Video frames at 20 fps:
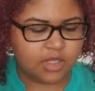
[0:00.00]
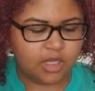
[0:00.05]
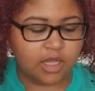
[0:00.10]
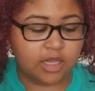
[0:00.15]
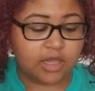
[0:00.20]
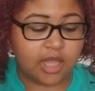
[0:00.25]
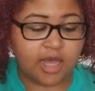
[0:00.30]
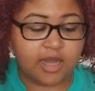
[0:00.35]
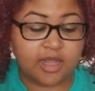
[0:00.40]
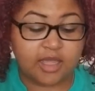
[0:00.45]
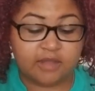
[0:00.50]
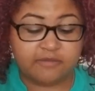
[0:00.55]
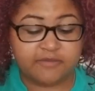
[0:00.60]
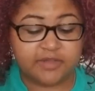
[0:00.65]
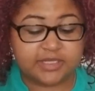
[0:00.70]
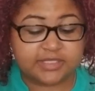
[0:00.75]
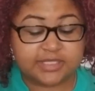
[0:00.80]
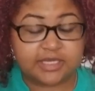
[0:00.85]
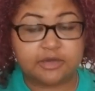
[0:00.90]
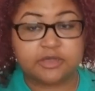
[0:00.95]
A lot of
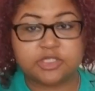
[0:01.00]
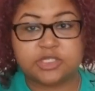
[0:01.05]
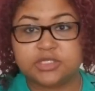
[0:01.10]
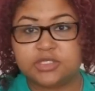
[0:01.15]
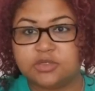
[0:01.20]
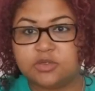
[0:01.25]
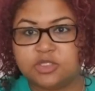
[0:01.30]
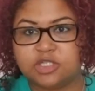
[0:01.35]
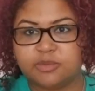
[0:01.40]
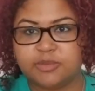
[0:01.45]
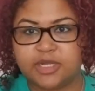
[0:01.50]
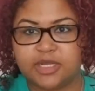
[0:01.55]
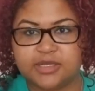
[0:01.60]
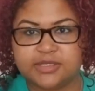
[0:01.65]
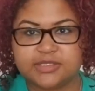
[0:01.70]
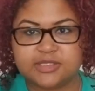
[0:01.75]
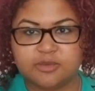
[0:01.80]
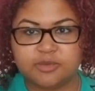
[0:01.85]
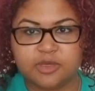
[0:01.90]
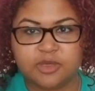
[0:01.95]
envious energy too,
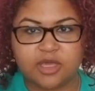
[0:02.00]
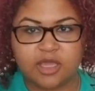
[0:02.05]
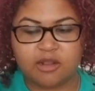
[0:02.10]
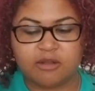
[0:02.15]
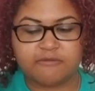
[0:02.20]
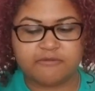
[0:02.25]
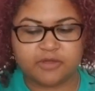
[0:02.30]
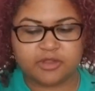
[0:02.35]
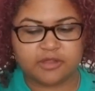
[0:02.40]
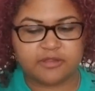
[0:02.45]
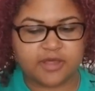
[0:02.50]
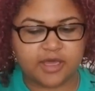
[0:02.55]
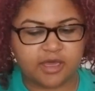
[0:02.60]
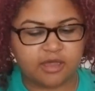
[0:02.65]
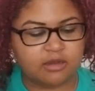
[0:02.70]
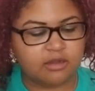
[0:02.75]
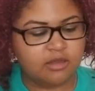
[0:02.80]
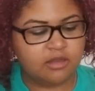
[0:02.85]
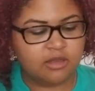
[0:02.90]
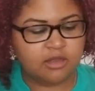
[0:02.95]
Gemini, so be careful of
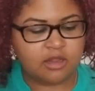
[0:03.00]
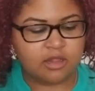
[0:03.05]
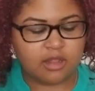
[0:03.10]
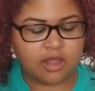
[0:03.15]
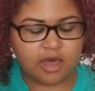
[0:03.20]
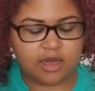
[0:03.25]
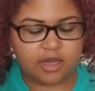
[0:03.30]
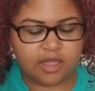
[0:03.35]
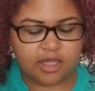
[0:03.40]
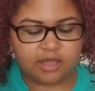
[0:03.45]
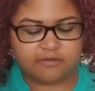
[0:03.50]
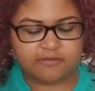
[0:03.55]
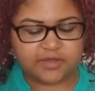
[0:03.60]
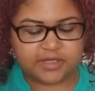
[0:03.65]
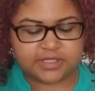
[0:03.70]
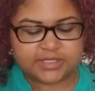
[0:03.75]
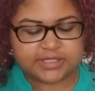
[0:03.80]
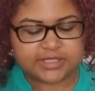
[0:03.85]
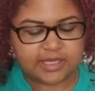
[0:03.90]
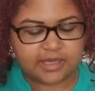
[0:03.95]
that. A lot of
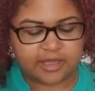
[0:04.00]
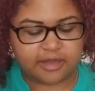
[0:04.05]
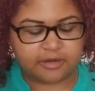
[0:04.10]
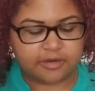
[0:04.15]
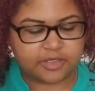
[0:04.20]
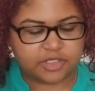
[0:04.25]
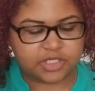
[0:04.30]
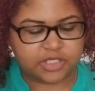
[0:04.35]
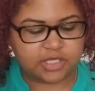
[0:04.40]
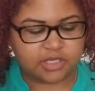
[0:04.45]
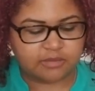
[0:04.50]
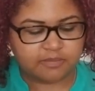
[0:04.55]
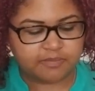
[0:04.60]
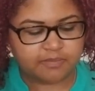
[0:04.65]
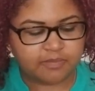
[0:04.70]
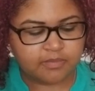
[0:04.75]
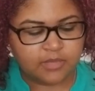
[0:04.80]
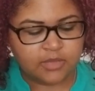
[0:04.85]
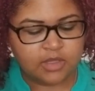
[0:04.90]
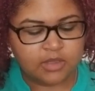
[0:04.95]
envious energy.
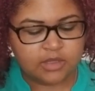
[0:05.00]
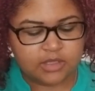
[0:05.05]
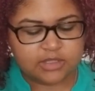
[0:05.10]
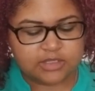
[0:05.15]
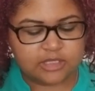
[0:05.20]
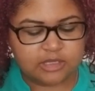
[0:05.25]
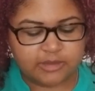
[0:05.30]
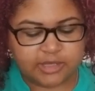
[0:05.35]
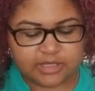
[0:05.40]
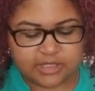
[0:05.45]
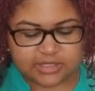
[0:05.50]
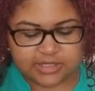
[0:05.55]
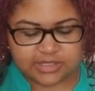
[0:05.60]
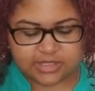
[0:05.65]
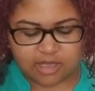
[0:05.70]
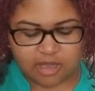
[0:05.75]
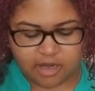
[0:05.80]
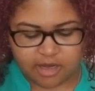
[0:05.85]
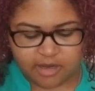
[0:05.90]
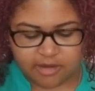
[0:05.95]
Play out the
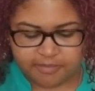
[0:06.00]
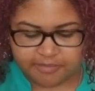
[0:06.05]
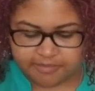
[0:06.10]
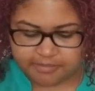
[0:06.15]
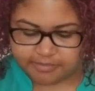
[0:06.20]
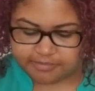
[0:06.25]
star.